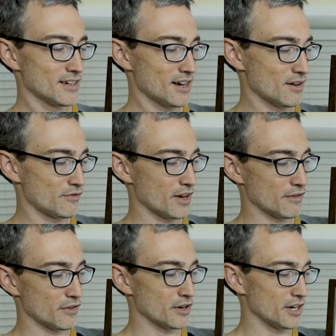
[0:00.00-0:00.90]

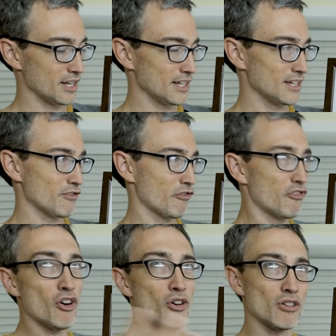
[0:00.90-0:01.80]
a very
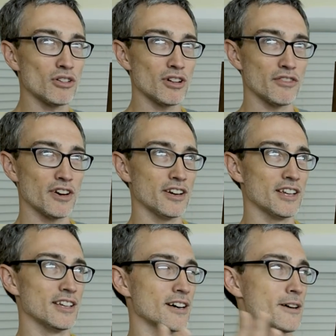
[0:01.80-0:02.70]
full, a
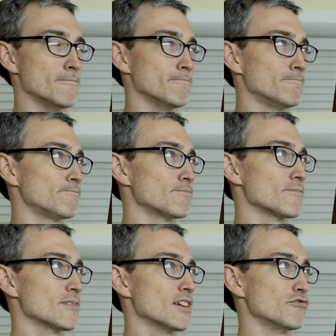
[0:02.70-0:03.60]
very
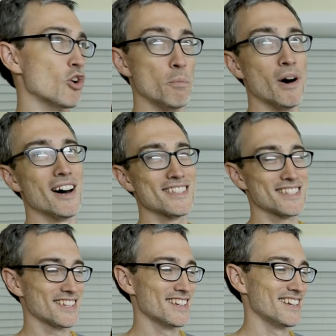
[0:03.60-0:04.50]

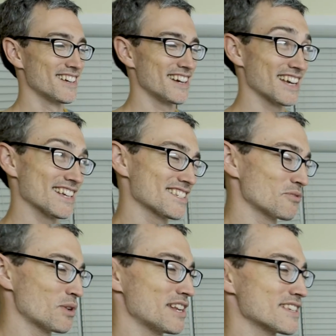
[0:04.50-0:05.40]
robust, I guess,
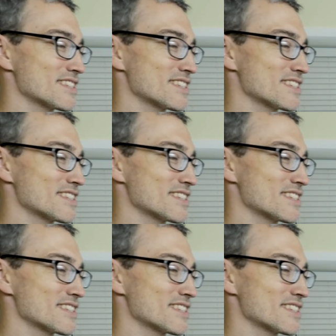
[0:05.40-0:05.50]
way to